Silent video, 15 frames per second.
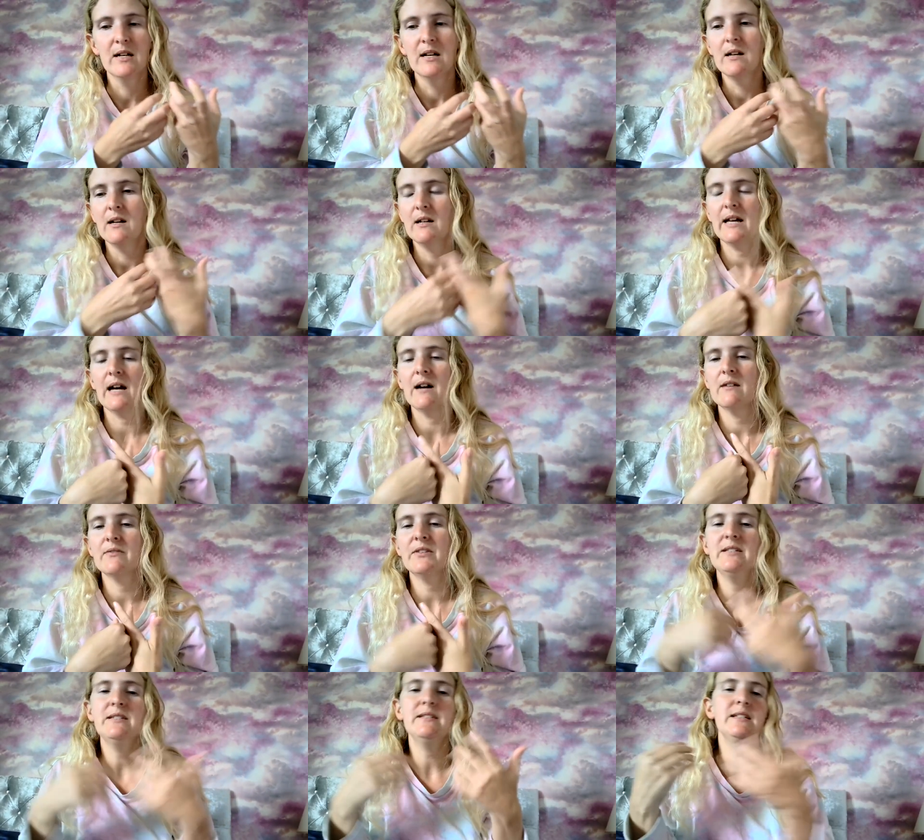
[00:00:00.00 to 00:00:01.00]
yeah,
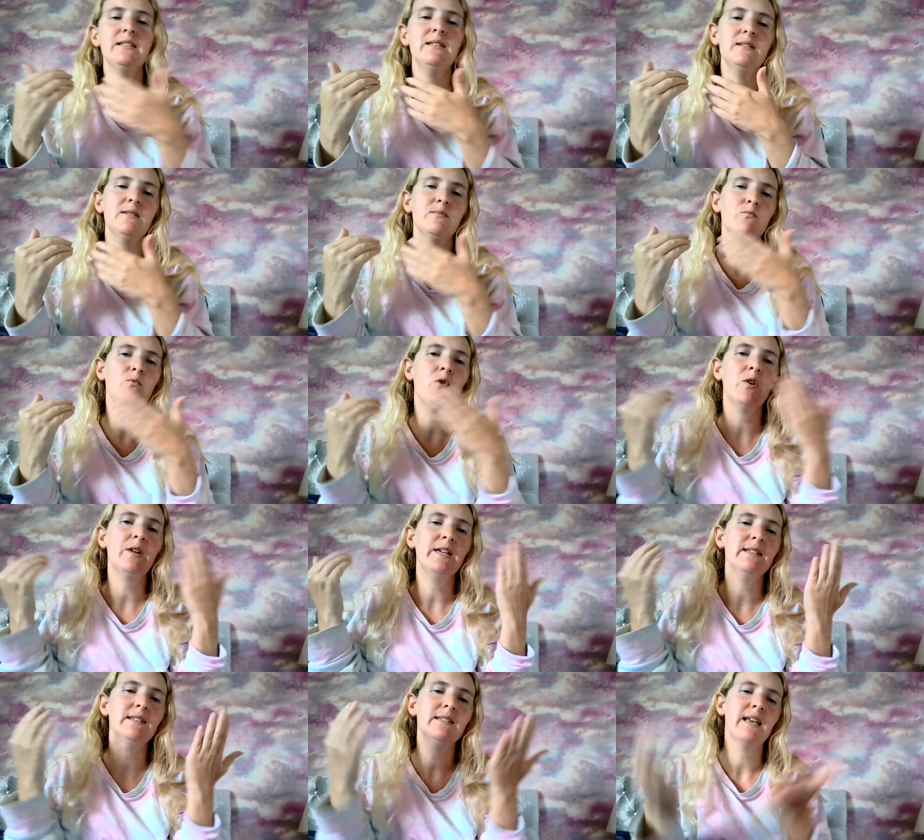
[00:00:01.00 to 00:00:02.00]
this this what
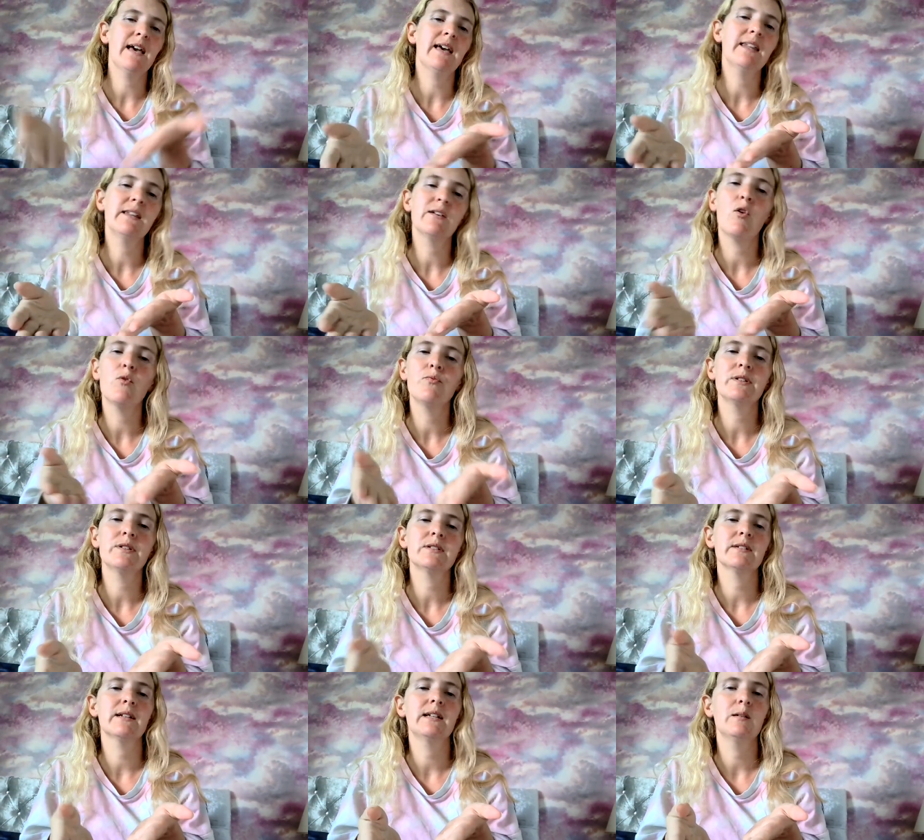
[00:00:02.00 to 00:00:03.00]
he's saying on
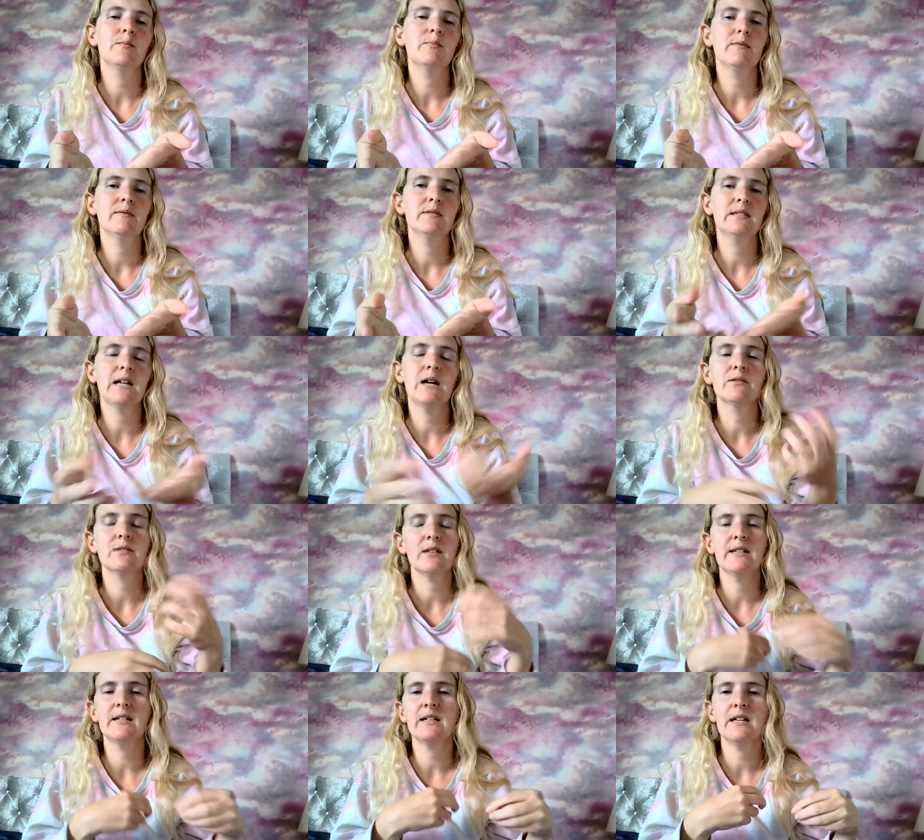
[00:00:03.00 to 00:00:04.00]
this clip sounds
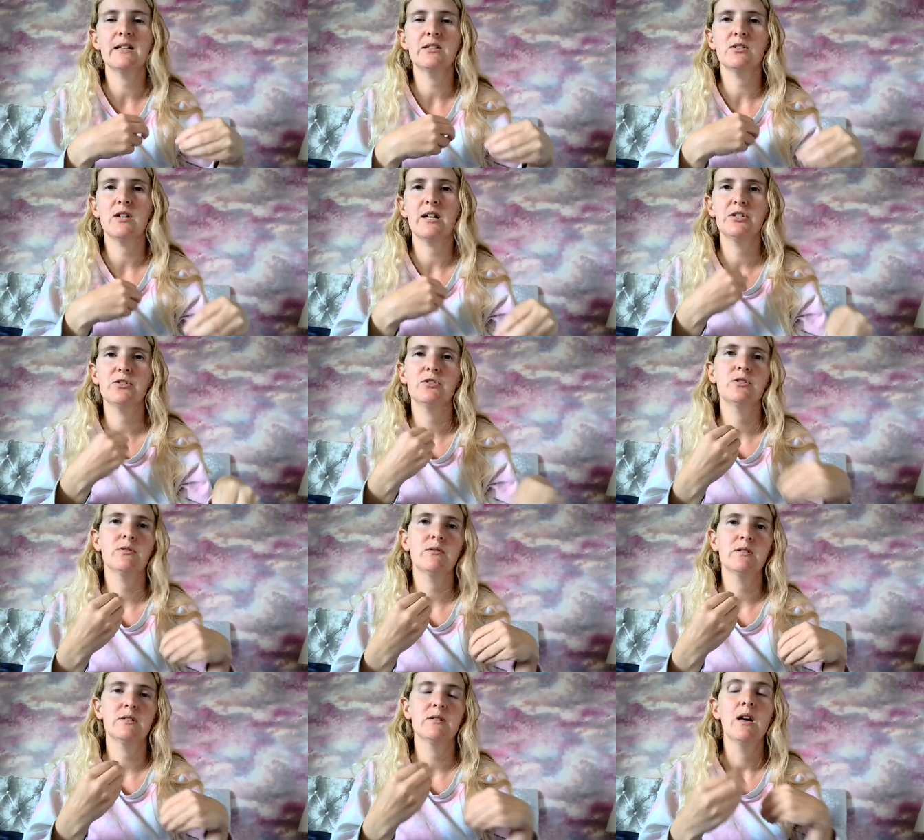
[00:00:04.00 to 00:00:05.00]
like it's I should
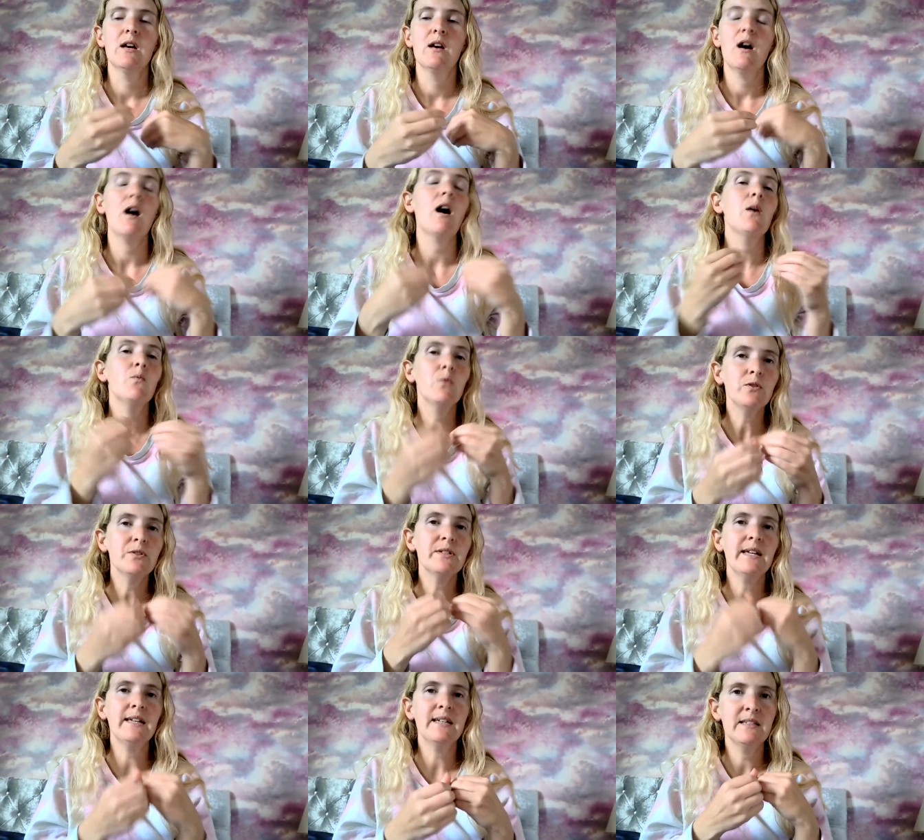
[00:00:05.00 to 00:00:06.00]
I will
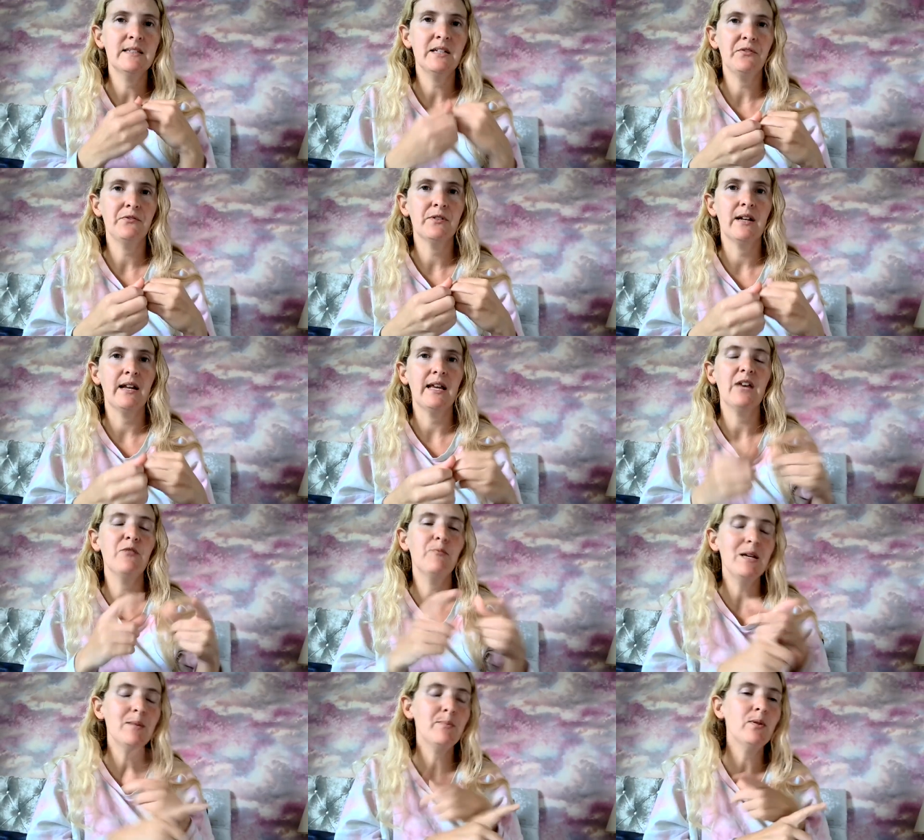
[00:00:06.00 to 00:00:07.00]
take it differently. If
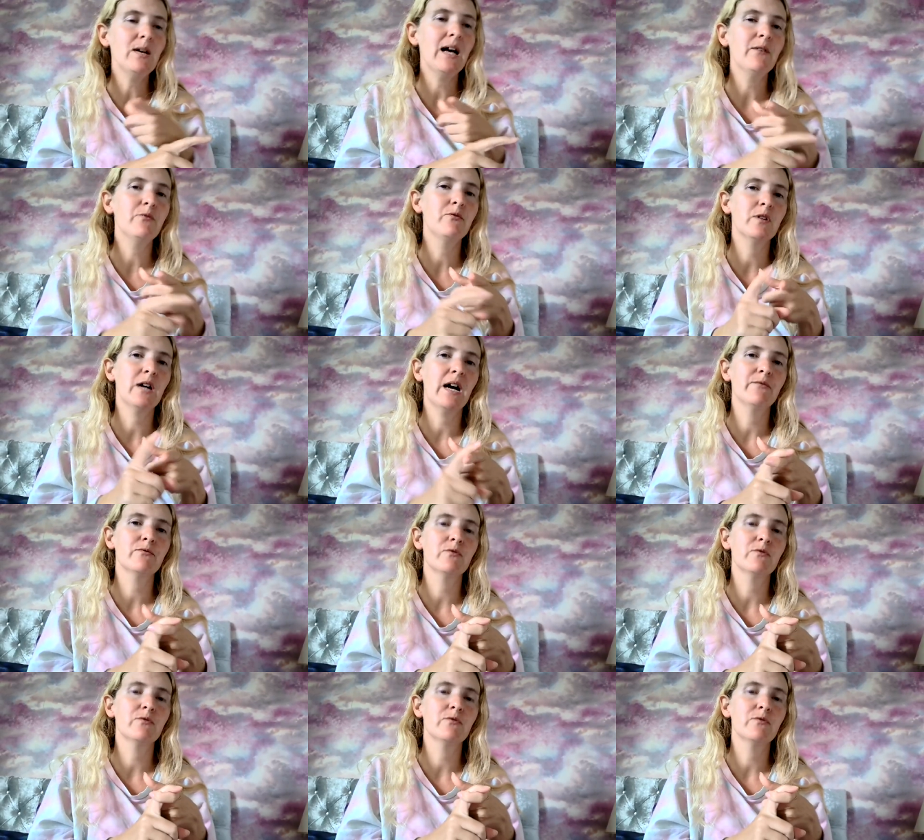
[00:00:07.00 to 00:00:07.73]
people have have